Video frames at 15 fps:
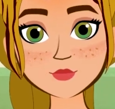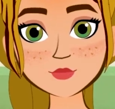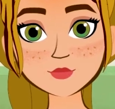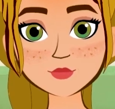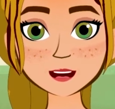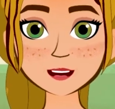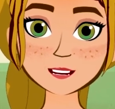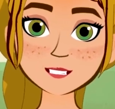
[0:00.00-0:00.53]

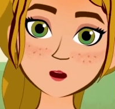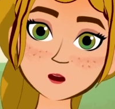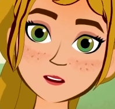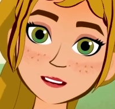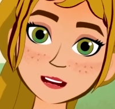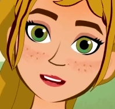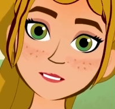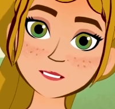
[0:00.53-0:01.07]
She married
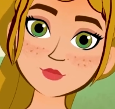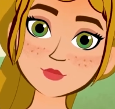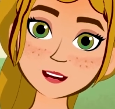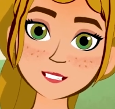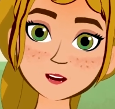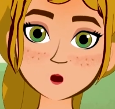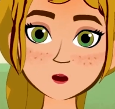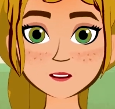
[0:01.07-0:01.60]
my dad
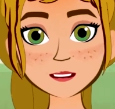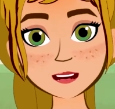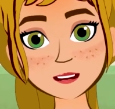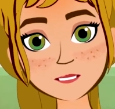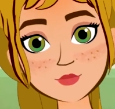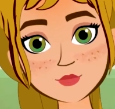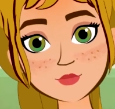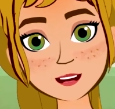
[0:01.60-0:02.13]
and they built their
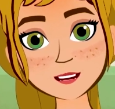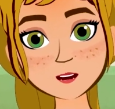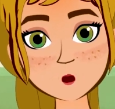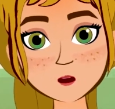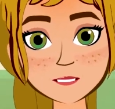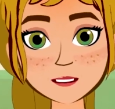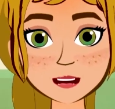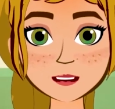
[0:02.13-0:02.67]
life from
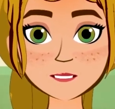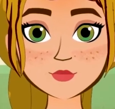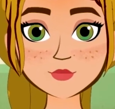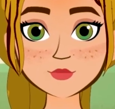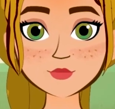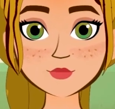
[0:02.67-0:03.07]
scratch.